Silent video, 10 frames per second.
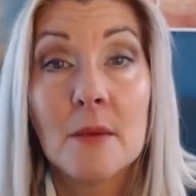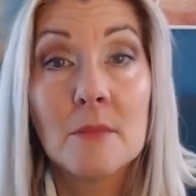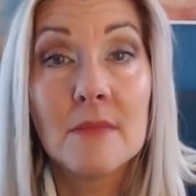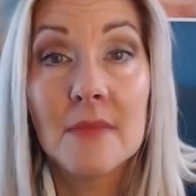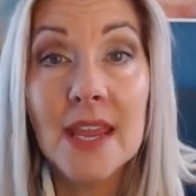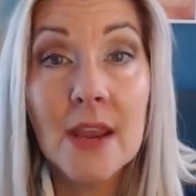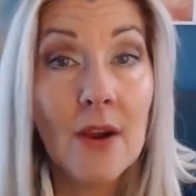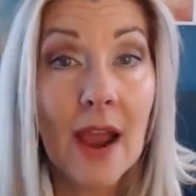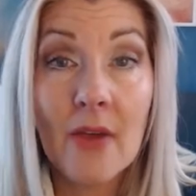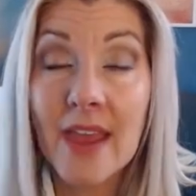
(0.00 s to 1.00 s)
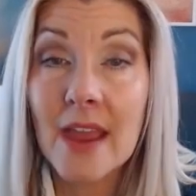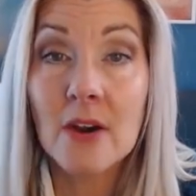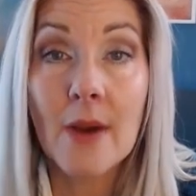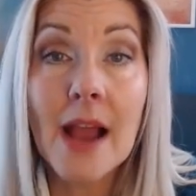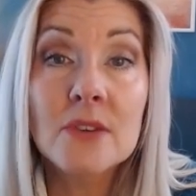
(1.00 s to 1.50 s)
hear how they
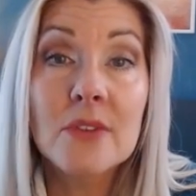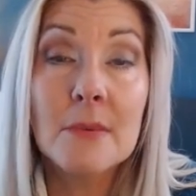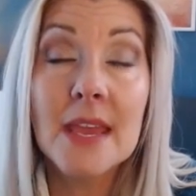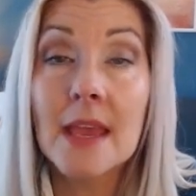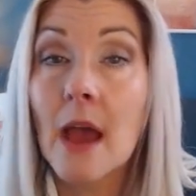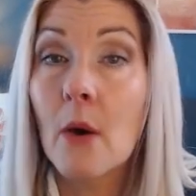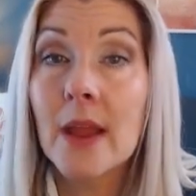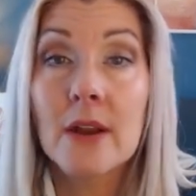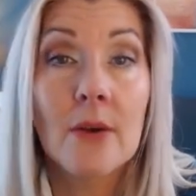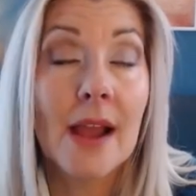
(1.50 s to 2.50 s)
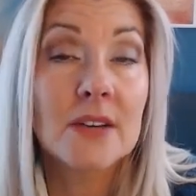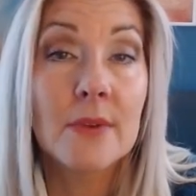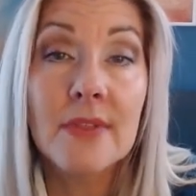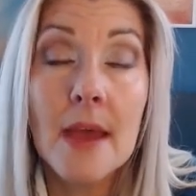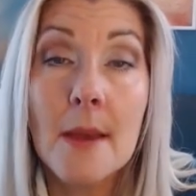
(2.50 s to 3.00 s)
interact with me, how I interact
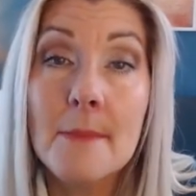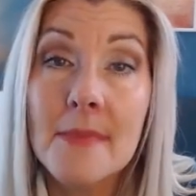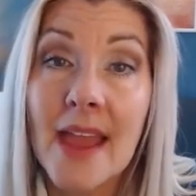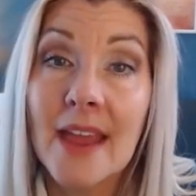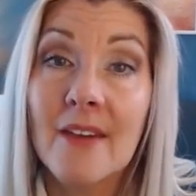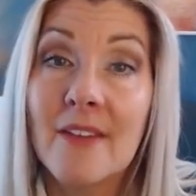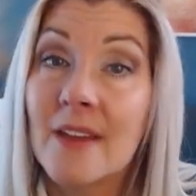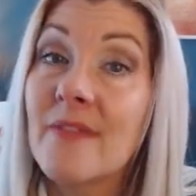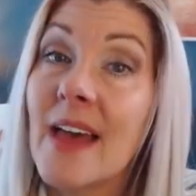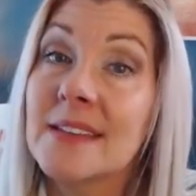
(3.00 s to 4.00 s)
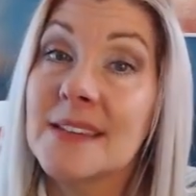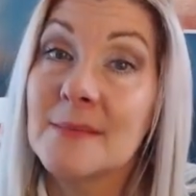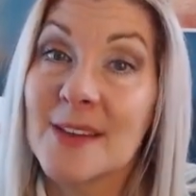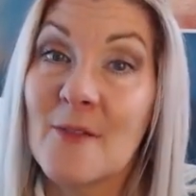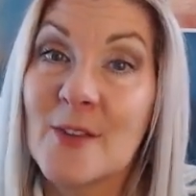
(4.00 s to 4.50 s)
with them, if that
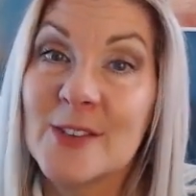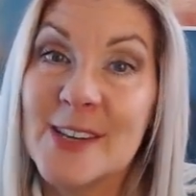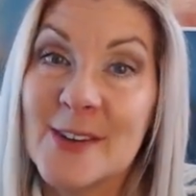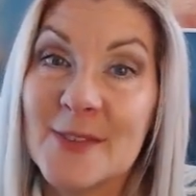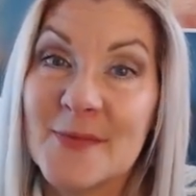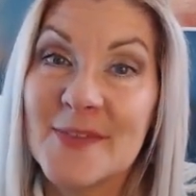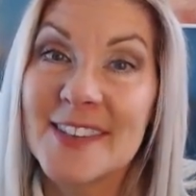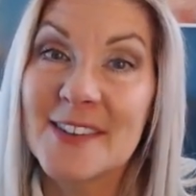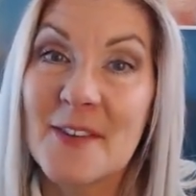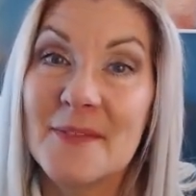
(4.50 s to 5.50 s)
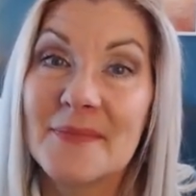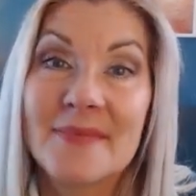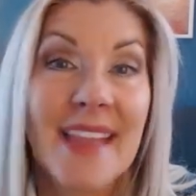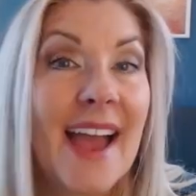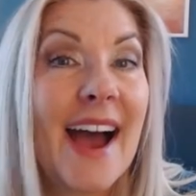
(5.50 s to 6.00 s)
seems helpful to you. So
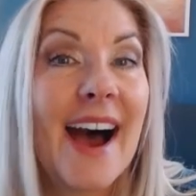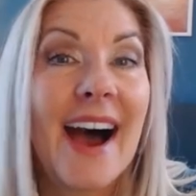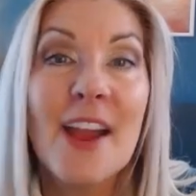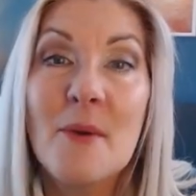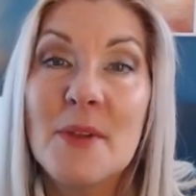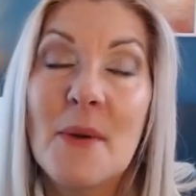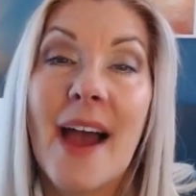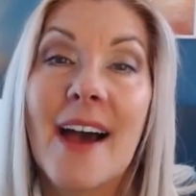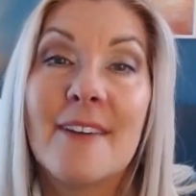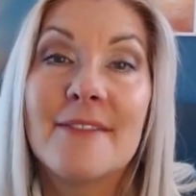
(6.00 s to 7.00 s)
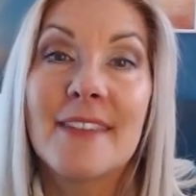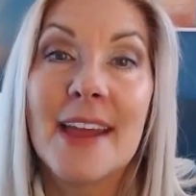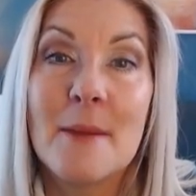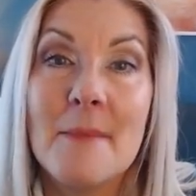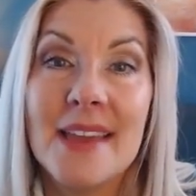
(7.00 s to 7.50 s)
I hope you have
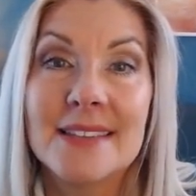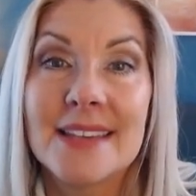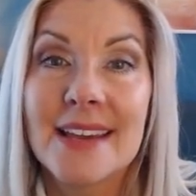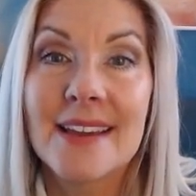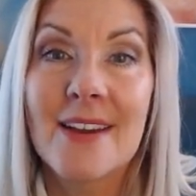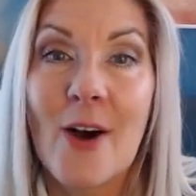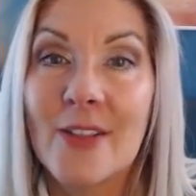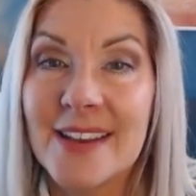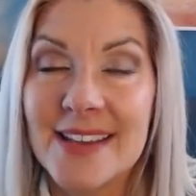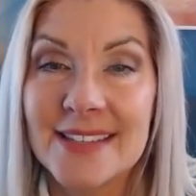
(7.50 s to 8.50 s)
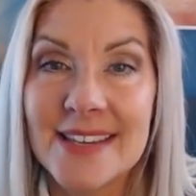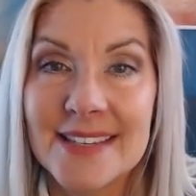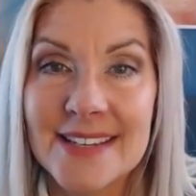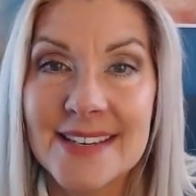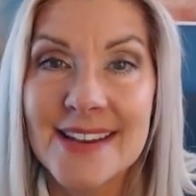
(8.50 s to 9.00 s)
an amazing holiday
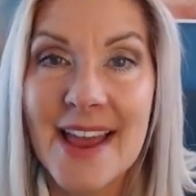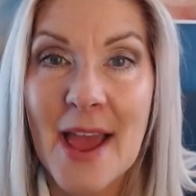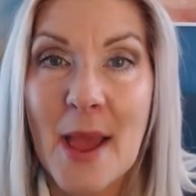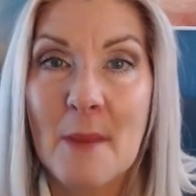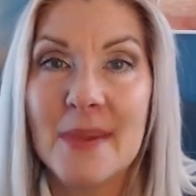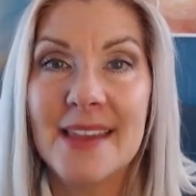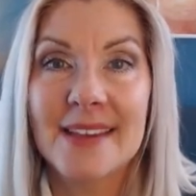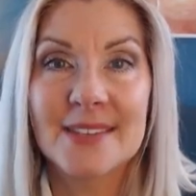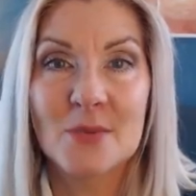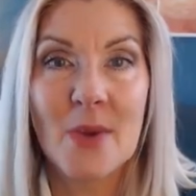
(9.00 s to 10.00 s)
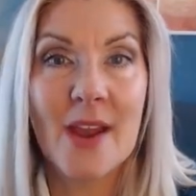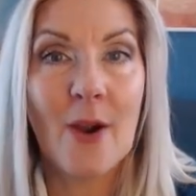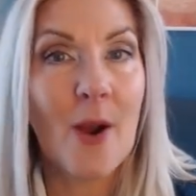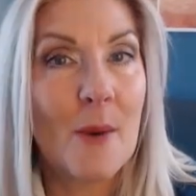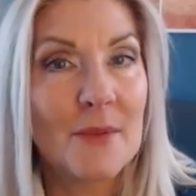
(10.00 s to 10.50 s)
season, because we
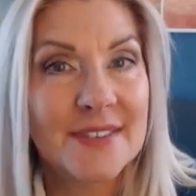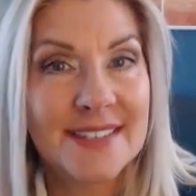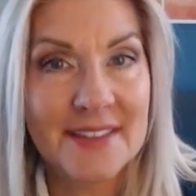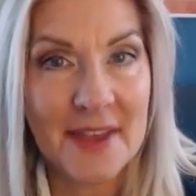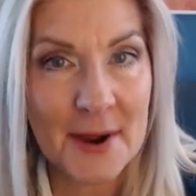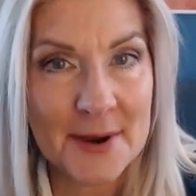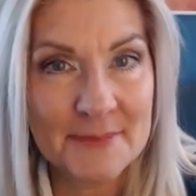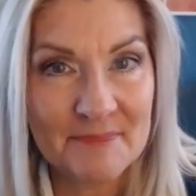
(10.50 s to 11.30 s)
are almost there.